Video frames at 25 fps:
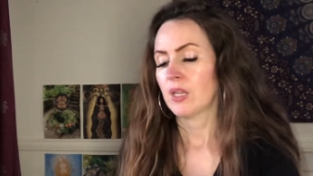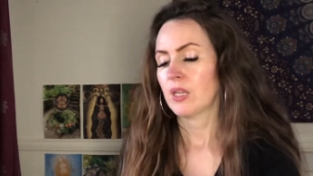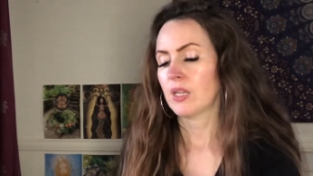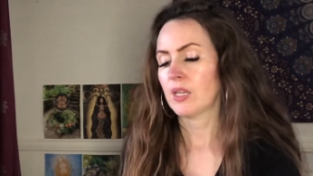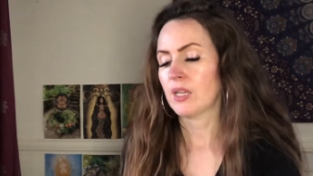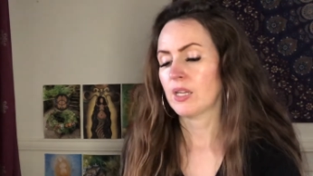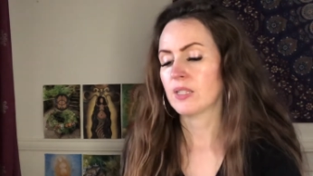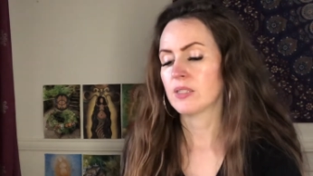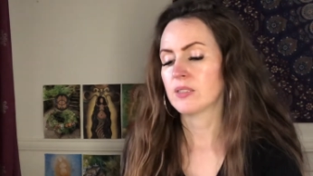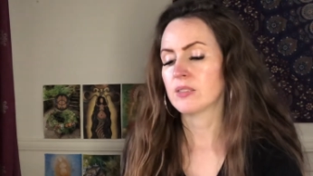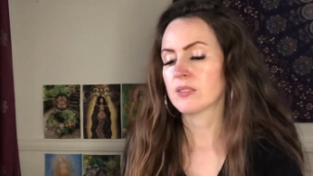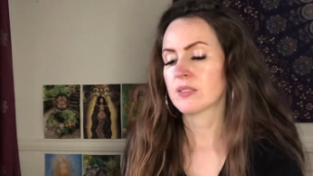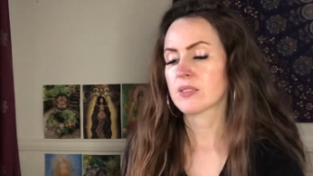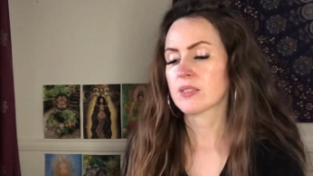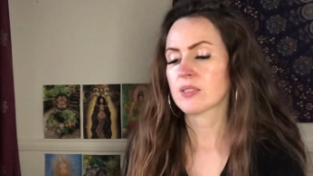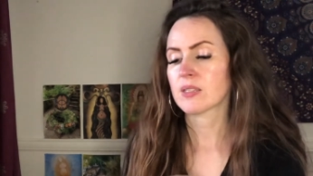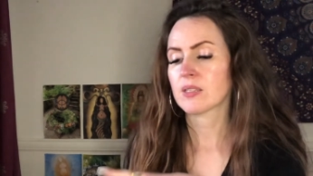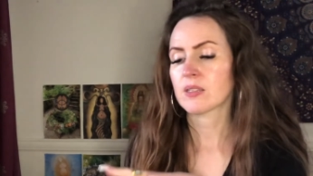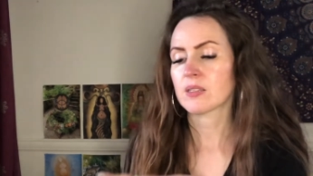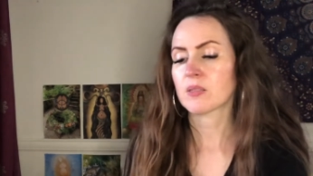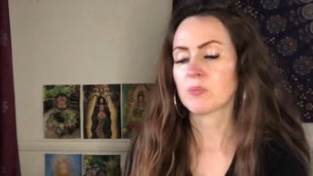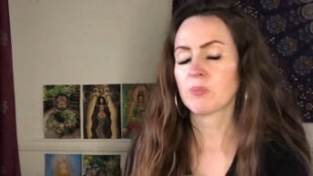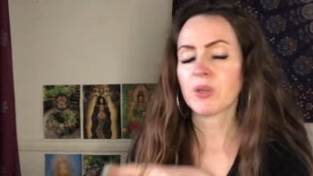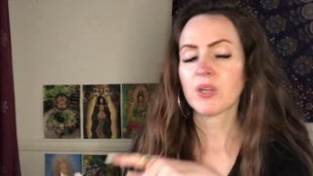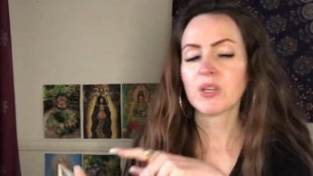And
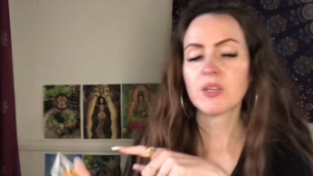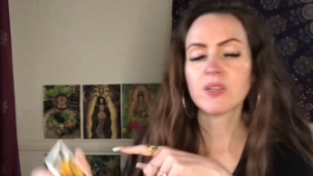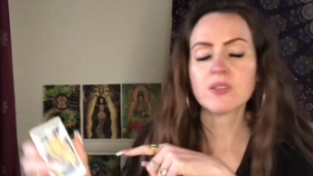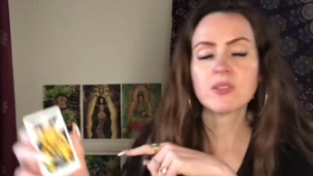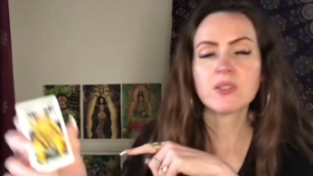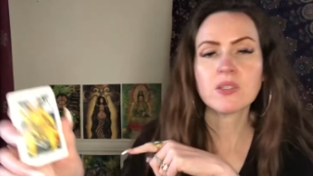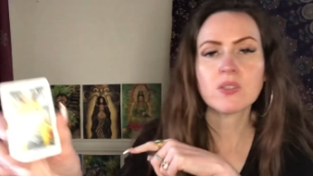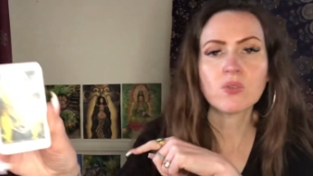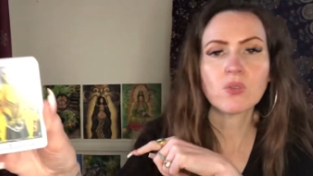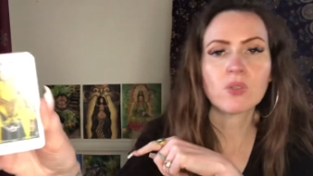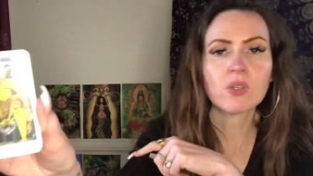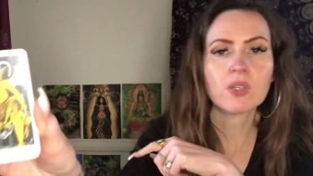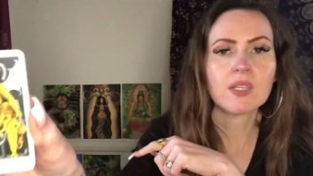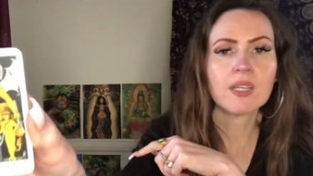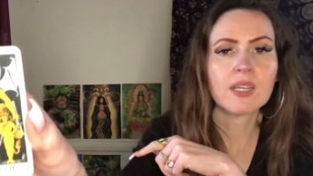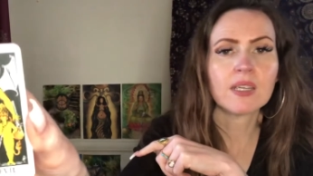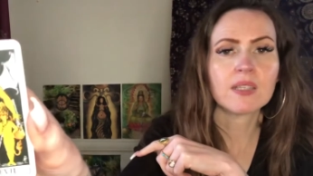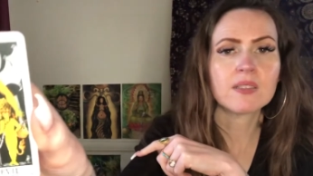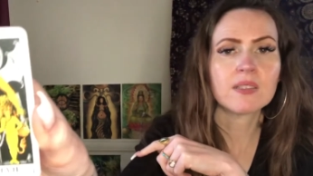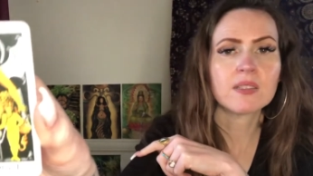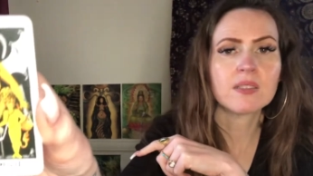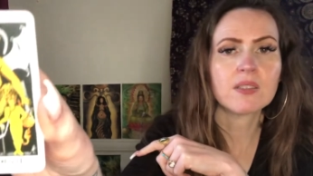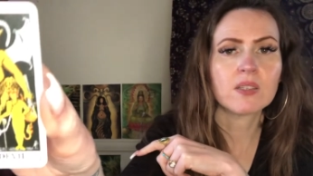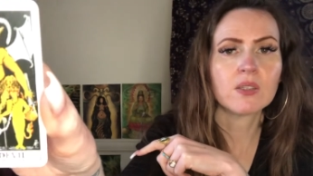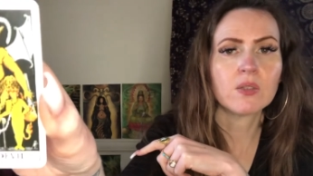the person you're
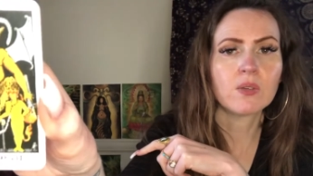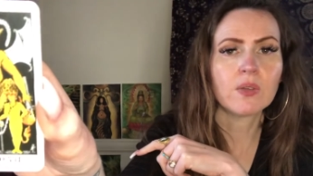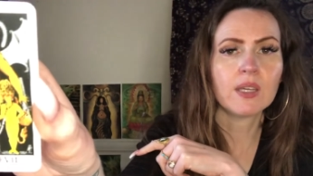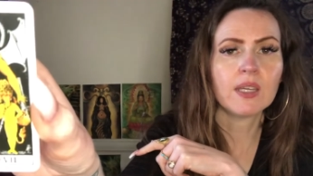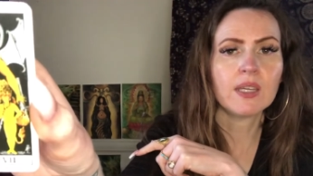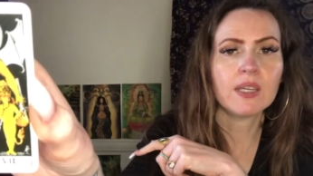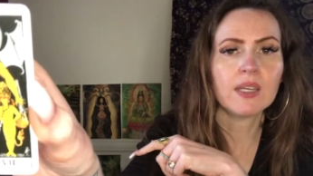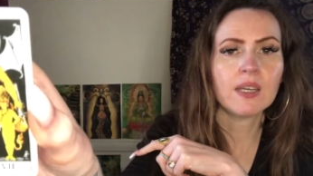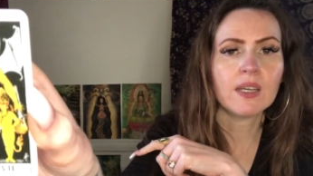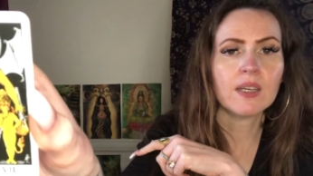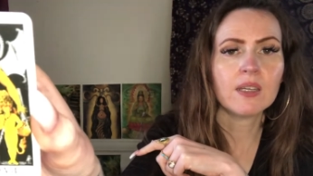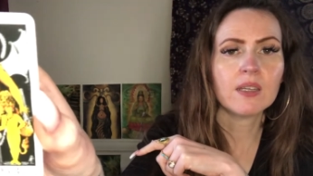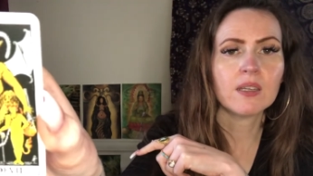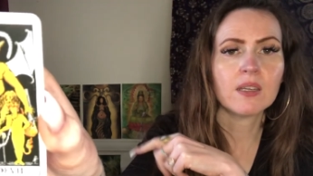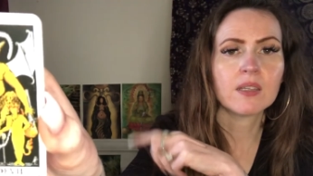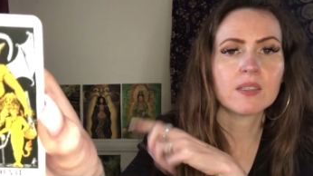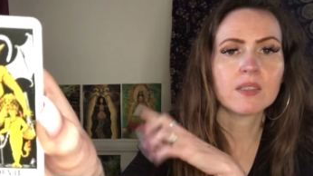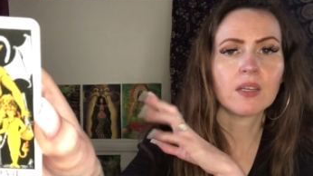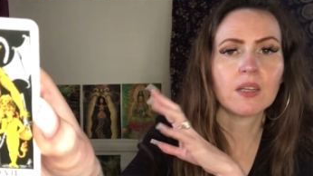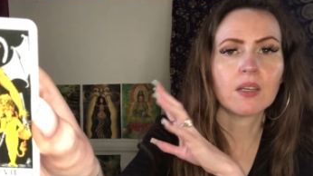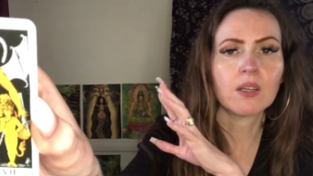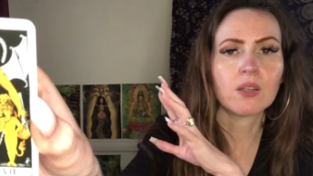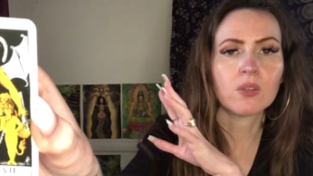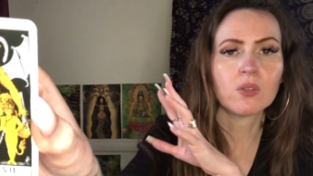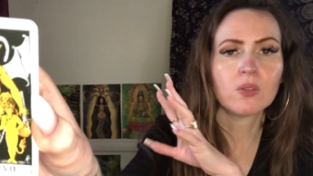connected to here, I
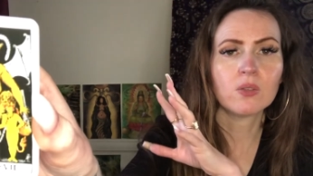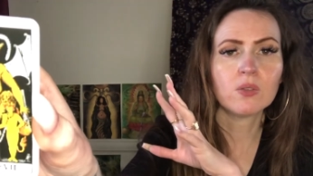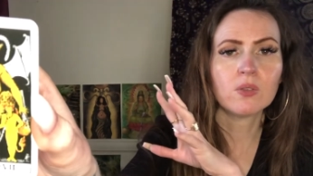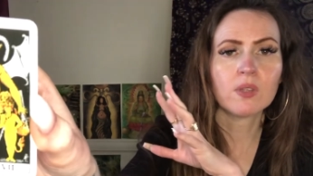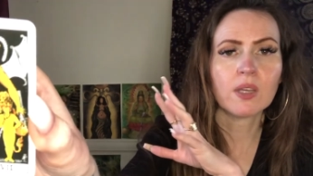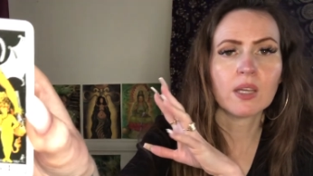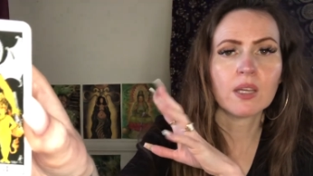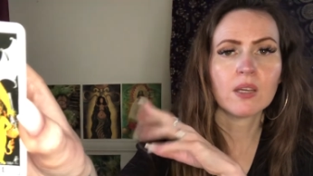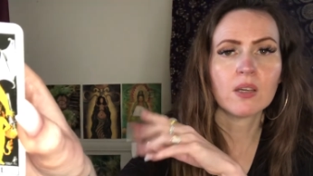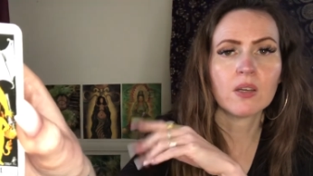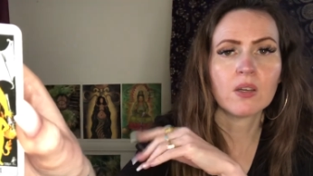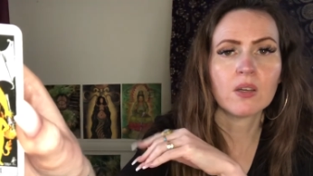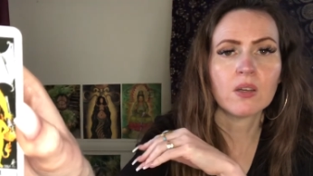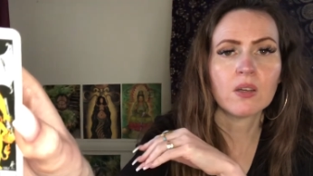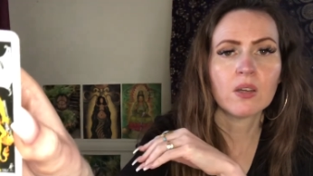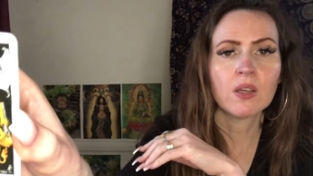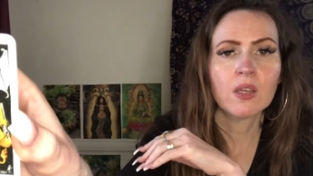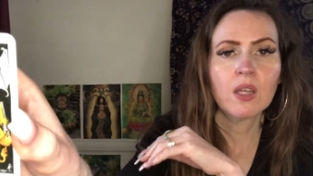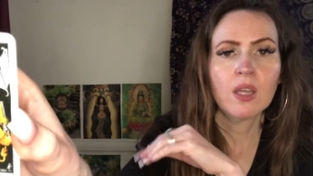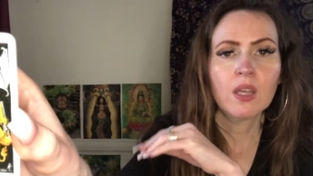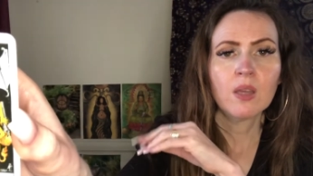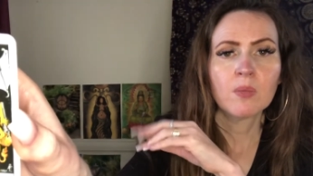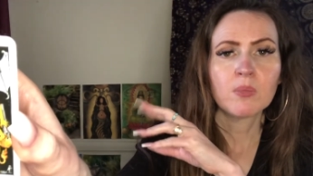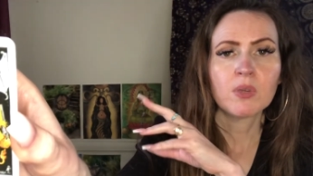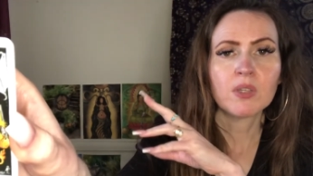don't know who they are,
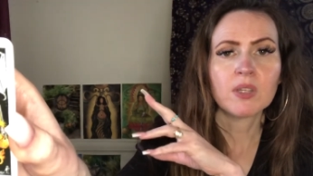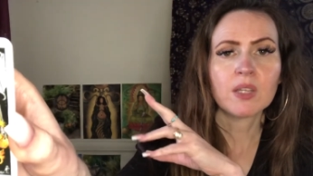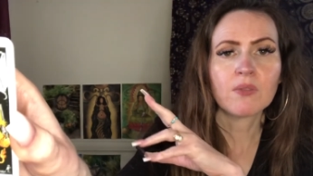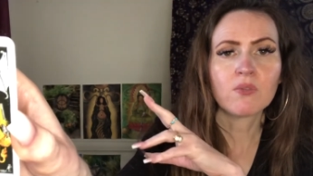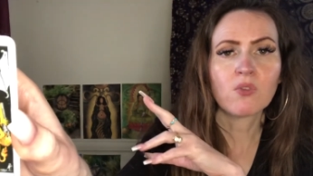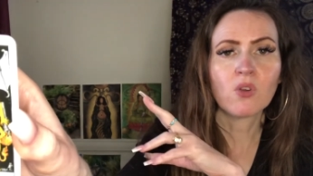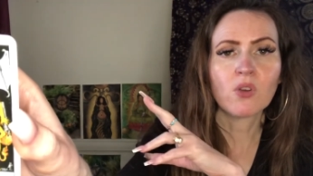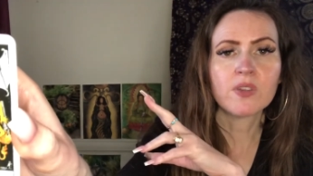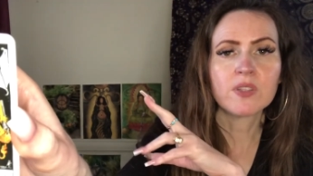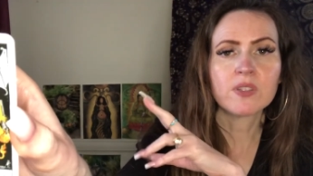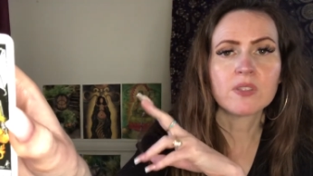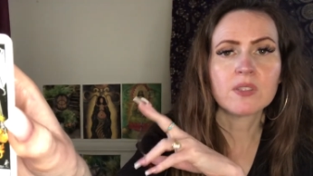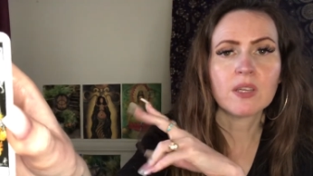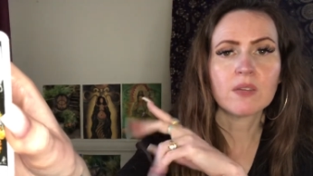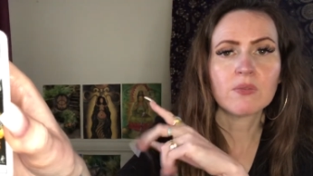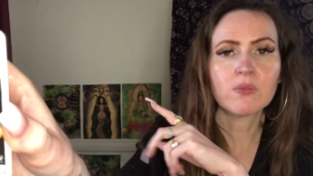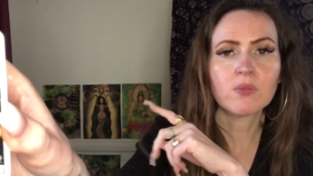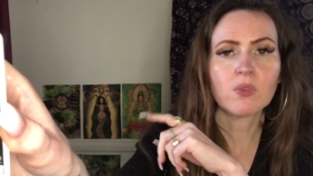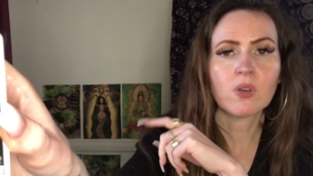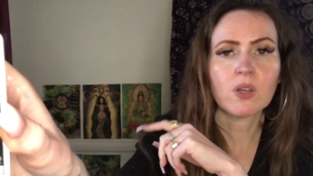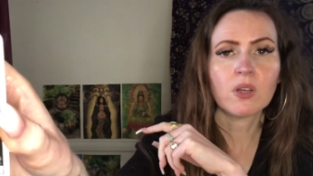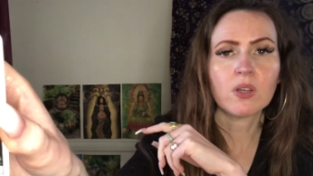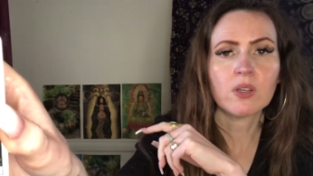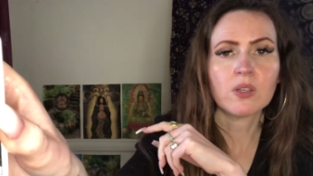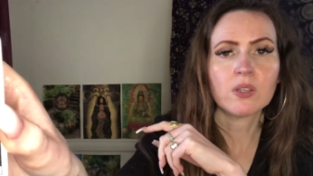but they've got the devil
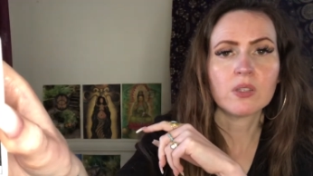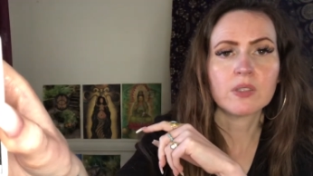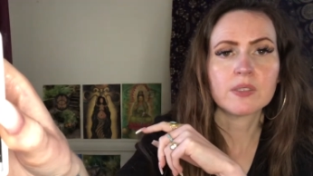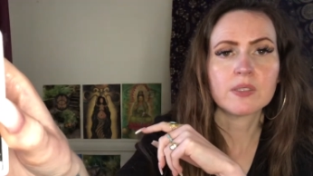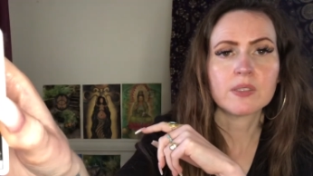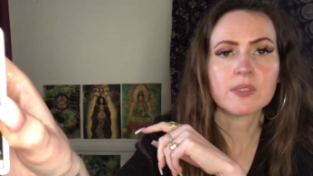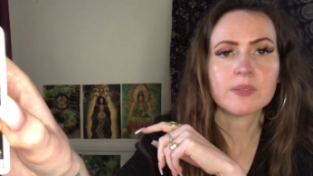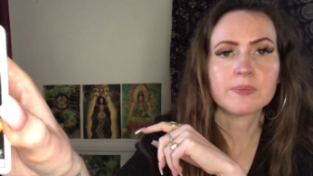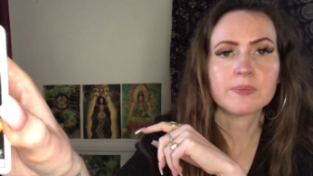card.